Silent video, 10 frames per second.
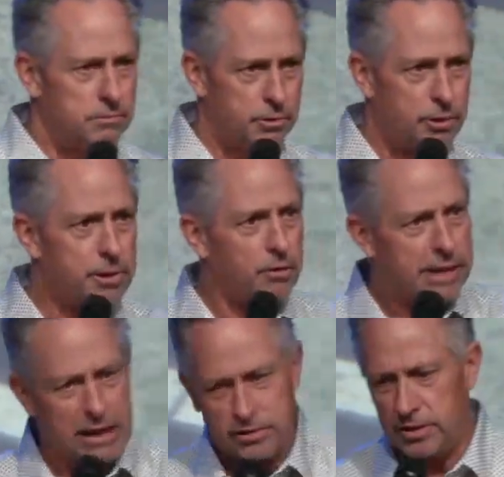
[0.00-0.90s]
premarital
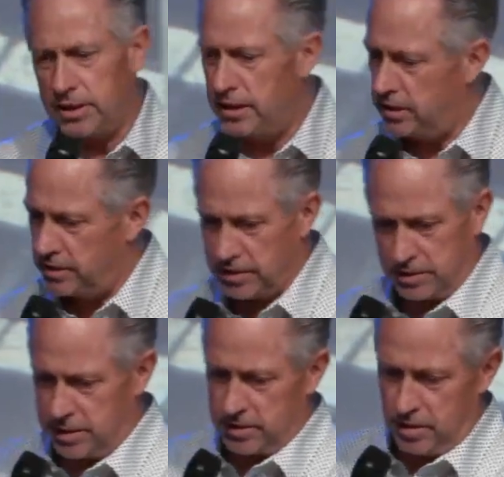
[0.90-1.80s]
counseling,
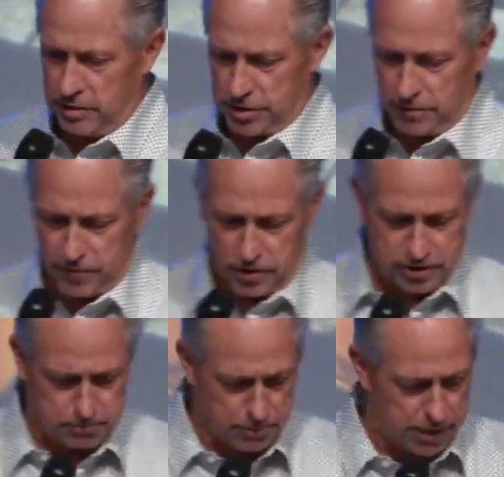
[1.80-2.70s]
just get to know each other
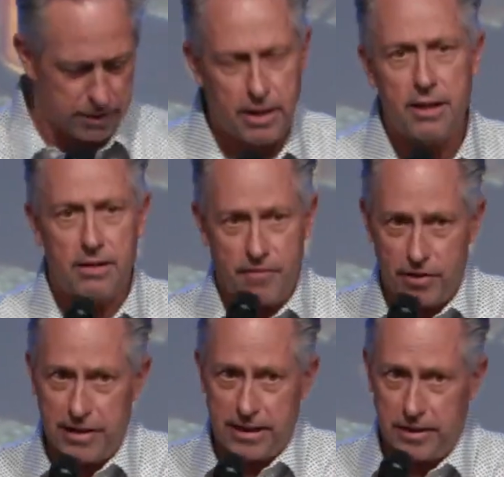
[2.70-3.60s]
first. But if
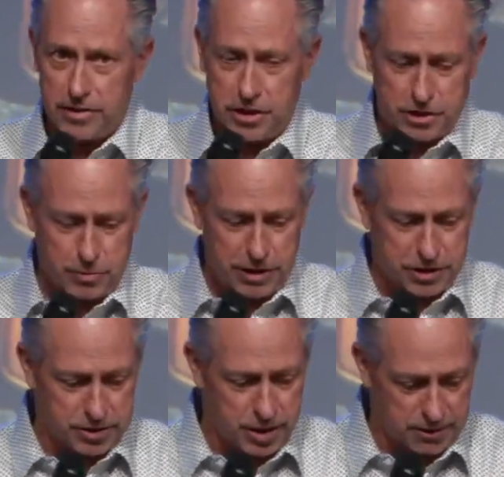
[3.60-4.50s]
you're in that other
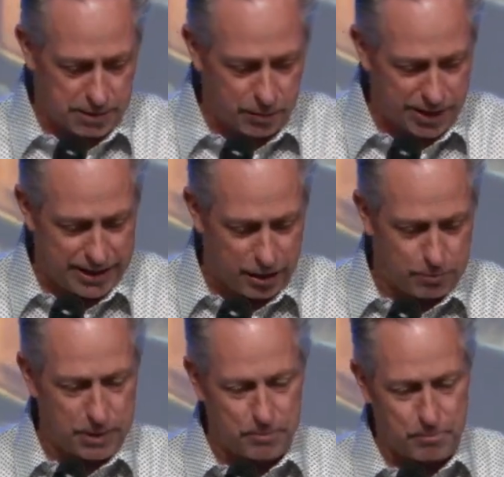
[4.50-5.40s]
situation talked about, we can
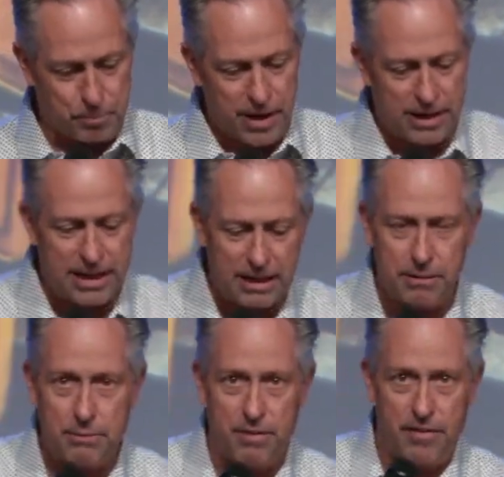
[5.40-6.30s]
help you. Let,
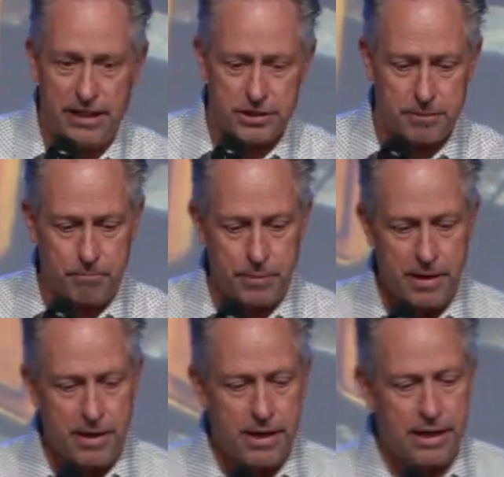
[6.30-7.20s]
let me finish.
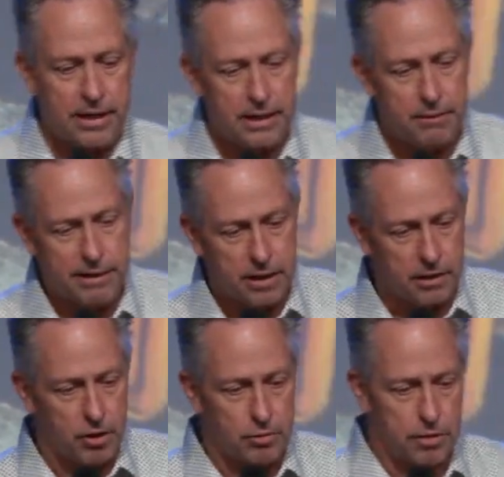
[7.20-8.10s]
Let me
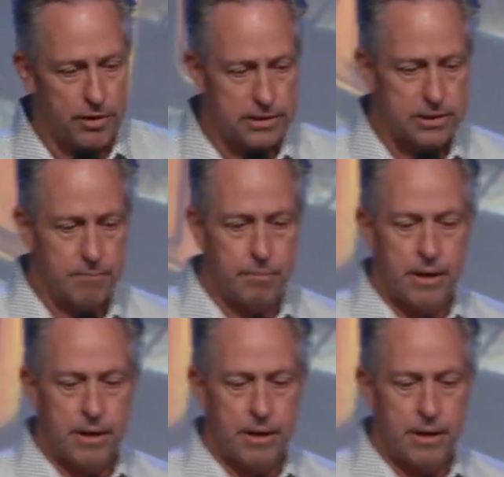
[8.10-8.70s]
conclude with this.